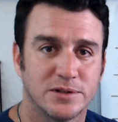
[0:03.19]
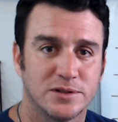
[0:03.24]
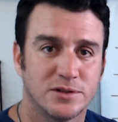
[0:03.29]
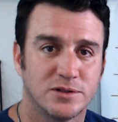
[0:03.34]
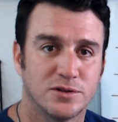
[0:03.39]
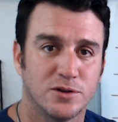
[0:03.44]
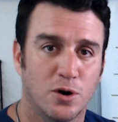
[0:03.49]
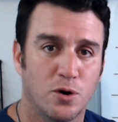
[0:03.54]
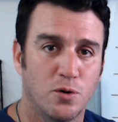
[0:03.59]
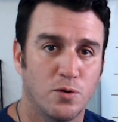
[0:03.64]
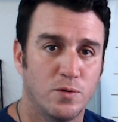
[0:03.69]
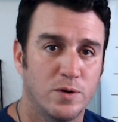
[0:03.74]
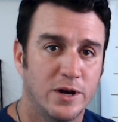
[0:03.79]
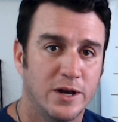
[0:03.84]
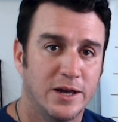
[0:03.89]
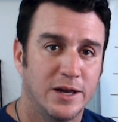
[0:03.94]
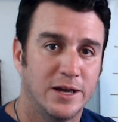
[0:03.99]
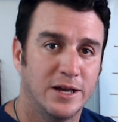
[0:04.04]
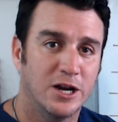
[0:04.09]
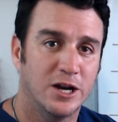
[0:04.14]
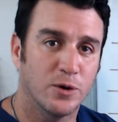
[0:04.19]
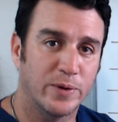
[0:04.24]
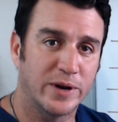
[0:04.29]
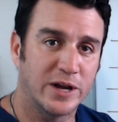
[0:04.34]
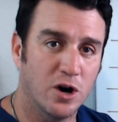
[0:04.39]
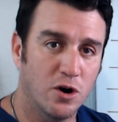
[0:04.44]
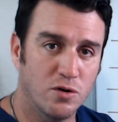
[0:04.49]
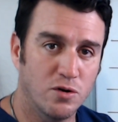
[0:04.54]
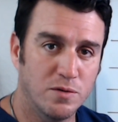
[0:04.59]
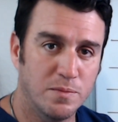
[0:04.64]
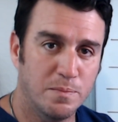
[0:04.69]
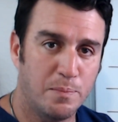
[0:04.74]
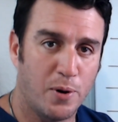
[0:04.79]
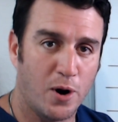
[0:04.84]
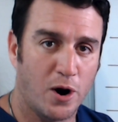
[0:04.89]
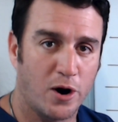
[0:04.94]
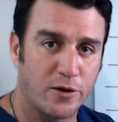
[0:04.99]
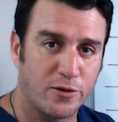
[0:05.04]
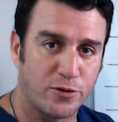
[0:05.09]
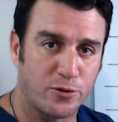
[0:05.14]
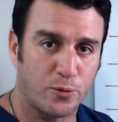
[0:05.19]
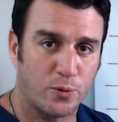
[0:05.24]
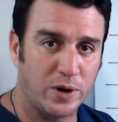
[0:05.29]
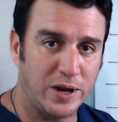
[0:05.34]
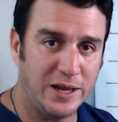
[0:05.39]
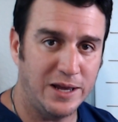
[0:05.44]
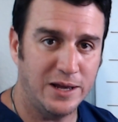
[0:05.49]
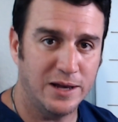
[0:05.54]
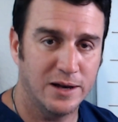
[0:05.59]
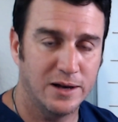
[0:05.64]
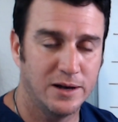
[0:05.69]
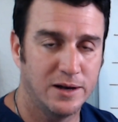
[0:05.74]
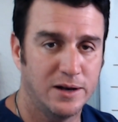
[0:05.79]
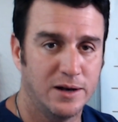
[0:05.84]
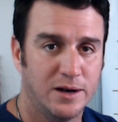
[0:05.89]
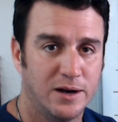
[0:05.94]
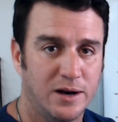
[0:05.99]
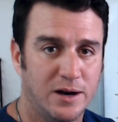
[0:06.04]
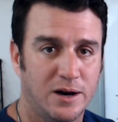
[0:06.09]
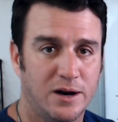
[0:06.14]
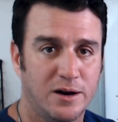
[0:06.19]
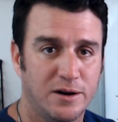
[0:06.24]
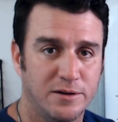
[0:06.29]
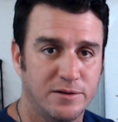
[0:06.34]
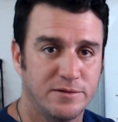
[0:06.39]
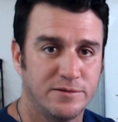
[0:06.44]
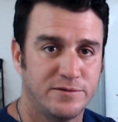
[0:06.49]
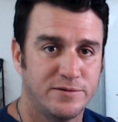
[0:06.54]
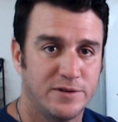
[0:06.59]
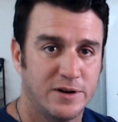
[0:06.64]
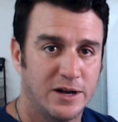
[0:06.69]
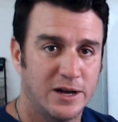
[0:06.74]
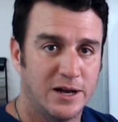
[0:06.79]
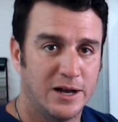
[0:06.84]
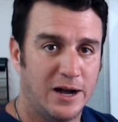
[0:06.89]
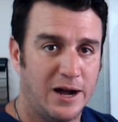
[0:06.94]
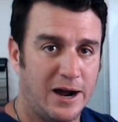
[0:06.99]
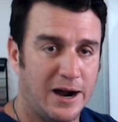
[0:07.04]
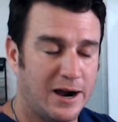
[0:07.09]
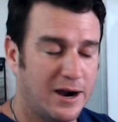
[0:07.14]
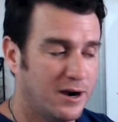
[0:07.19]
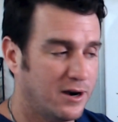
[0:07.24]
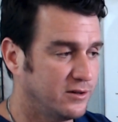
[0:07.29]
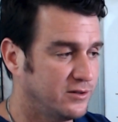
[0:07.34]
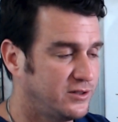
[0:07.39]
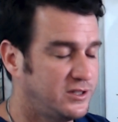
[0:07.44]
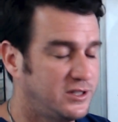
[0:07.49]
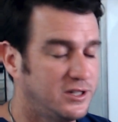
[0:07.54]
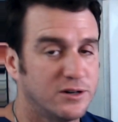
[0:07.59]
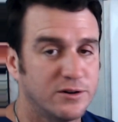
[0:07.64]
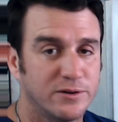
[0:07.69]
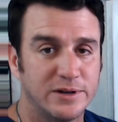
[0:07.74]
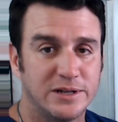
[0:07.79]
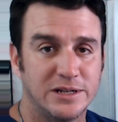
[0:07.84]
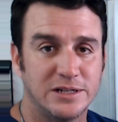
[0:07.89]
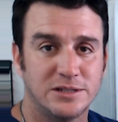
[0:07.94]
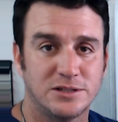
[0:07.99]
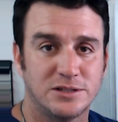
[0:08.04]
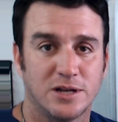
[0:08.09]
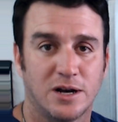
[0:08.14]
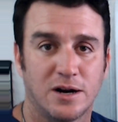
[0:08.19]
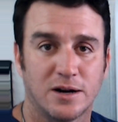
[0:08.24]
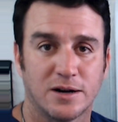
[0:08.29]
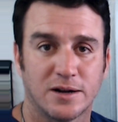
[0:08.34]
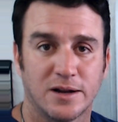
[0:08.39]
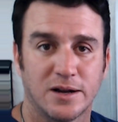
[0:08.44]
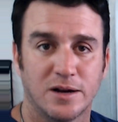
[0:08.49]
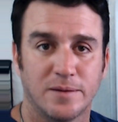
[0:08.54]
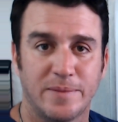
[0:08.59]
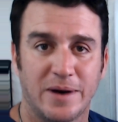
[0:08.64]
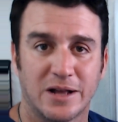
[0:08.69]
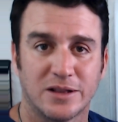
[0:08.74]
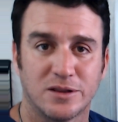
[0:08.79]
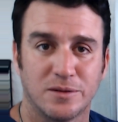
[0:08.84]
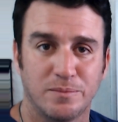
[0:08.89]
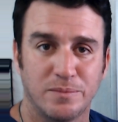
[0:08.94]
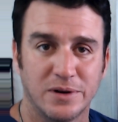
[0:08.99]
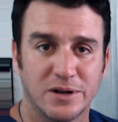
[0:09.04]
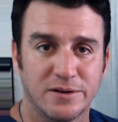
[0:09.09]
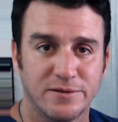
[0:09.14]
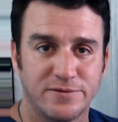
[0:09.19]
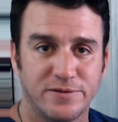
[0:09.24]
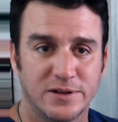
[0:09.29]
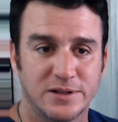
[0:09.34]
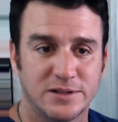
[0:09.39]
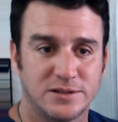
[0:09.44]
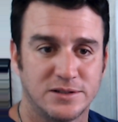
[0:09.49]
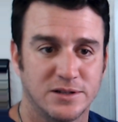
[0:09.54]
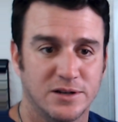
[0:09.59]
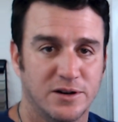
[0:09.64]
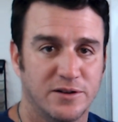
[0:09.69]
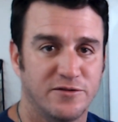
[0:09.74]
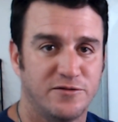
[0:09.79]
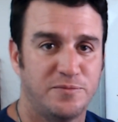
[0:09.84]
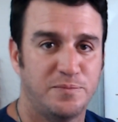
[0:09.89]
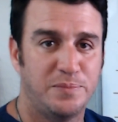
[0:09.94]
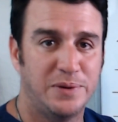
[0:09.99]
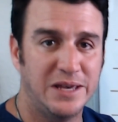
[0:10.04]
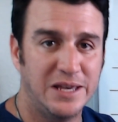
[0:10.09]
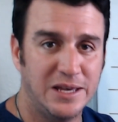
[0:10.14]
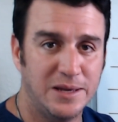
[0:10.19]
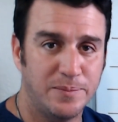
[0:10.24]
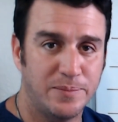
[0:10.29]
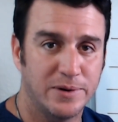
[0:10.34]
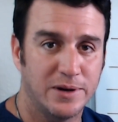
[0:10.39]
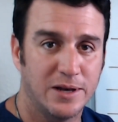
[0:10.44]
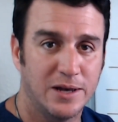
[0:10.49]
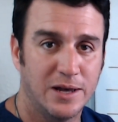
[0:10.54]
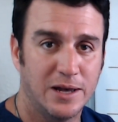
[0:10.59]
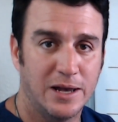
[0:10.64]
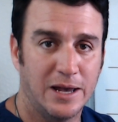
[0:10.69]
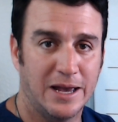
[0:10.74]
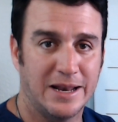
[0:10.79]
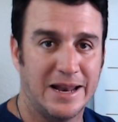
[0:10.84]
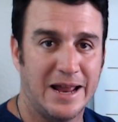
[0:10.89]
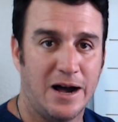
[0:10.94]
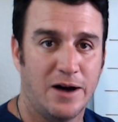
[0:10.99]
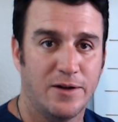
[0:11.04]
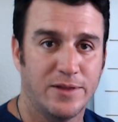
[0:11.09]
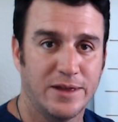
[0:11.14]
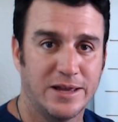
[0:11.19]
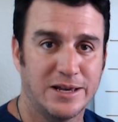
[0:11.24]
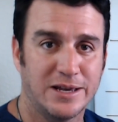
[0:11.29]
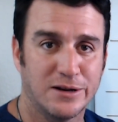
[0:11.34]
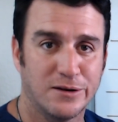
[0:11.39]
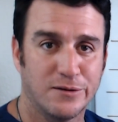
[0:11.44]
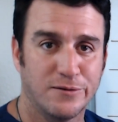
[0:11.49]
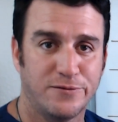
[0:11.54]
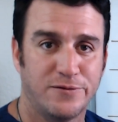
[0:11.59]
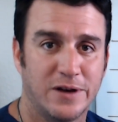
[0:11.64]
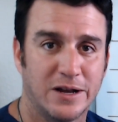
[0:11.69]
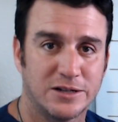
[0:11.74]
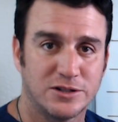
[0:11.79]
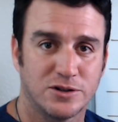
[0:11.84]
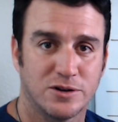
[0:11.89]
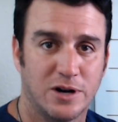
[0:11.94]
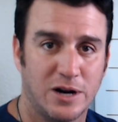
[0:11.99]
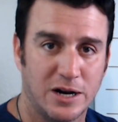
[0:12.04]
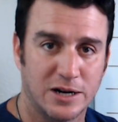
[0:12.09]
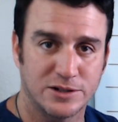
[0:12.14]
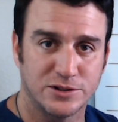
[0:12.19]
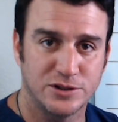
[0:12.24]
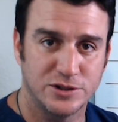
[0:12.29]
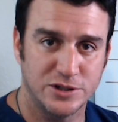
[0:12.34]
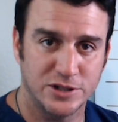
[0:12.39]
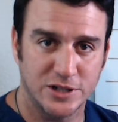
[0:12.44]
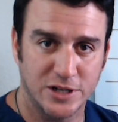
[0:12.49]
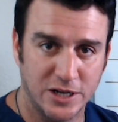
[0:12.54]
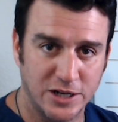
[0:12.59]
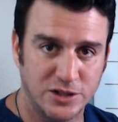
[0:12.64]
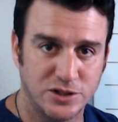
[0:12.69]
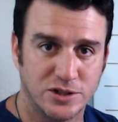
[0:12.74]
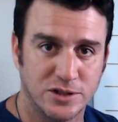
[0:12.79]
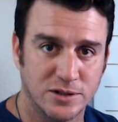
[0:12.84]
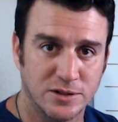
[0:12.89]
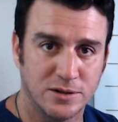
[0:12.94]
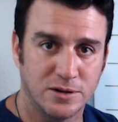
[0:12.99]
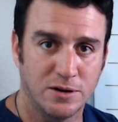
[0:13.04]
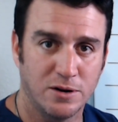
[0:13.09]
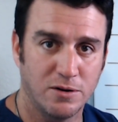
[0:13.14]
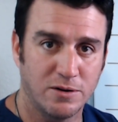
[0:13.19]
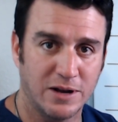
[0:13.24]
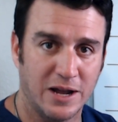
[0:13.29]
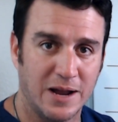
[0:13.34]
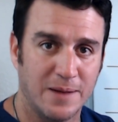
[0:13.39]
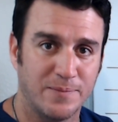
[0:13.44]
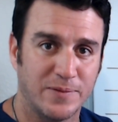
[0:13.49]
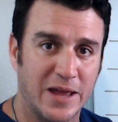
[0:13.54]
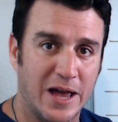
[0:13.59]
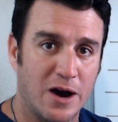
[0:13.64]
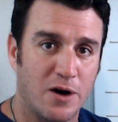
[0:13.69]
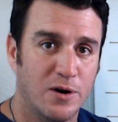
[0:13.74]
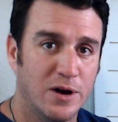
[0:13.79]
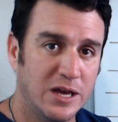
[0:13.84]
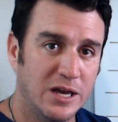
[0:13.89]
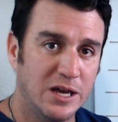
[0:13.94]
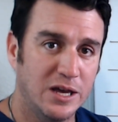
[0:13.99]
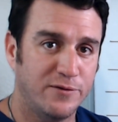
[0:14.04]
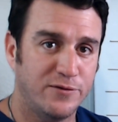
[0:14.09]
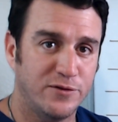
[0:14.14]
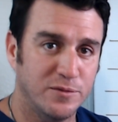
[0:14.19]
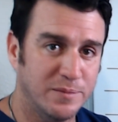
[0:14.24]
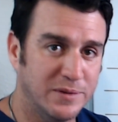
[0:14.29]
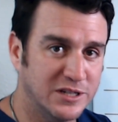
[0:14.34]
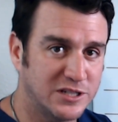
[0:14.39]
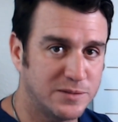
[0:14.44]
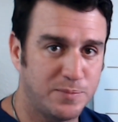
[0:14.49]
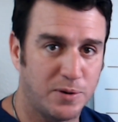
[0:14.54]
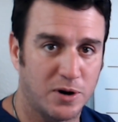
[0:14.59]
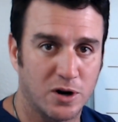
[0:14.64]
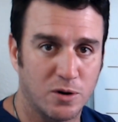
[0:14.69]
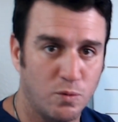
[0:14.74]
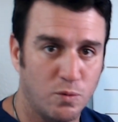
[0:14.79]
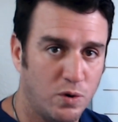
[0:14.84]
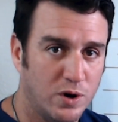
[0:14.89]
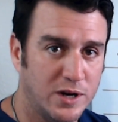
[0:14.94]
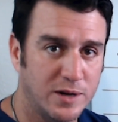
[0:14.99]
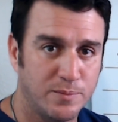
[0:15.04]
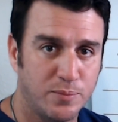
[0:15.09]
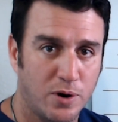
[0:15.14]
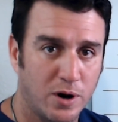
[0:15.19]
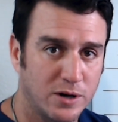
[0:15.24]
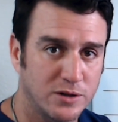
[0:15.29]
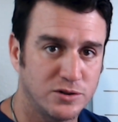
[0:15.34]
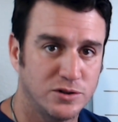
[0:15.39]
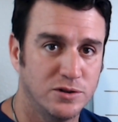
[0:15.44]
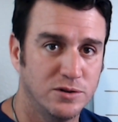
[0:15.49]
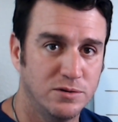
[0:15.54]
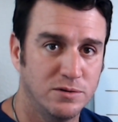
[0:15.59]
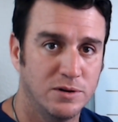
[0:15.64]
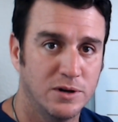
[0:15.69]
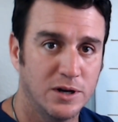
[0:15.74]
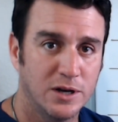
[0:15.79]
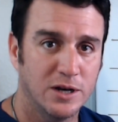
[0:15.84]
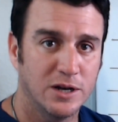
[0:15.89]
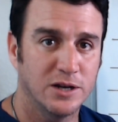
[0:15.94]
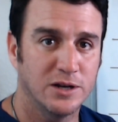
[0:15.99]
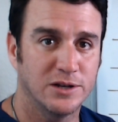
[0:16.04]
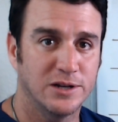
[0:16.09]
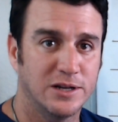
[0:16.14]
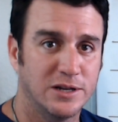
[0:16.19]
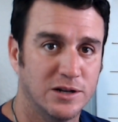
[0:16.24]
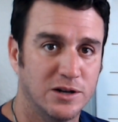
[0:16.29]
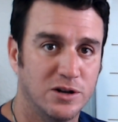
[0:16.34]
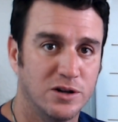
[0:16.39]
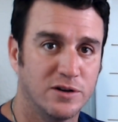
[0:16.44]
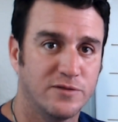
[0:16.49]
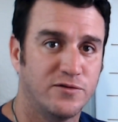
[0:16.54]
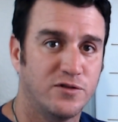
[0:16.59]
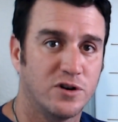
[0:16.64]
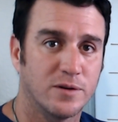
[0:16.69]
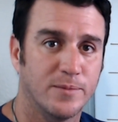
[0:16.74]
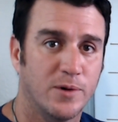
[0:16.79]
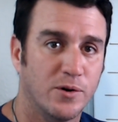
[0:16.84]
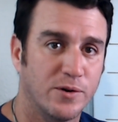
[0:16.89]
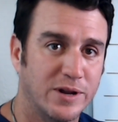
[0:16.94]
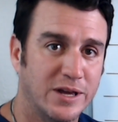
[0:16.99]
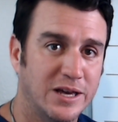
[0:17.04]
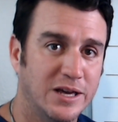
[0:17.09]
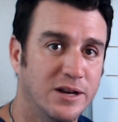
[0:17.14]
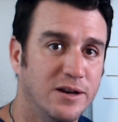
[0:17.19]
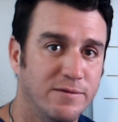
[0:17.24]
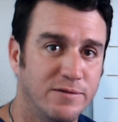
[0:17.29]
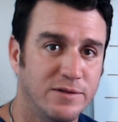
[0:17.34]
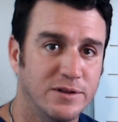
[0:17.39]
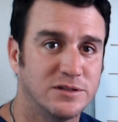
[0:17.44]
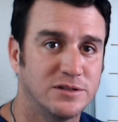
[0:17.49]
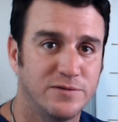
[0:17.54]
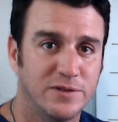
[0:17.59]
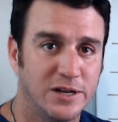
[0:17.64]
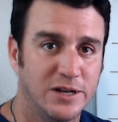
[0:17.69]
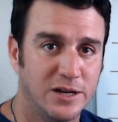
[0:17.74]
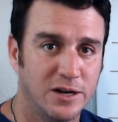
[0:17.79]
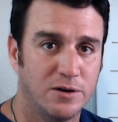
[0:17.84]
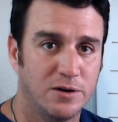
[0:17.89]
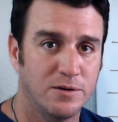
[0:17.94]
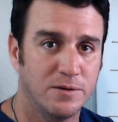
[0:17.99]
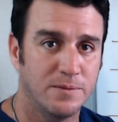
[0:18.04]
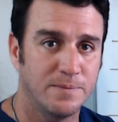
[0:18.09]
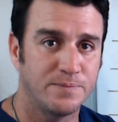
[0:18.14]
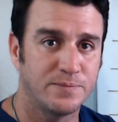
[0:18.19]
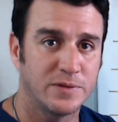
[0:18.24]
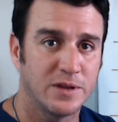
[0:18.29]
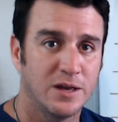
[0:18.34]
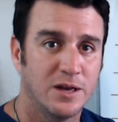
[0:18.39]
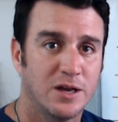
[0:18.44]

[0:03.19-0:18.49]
So, here we go, part three of our series talking about the benefits of PEEP and how they can affect your oxygenation. Okay, now if you missed part one and part two, you need to look for them on the end of this video.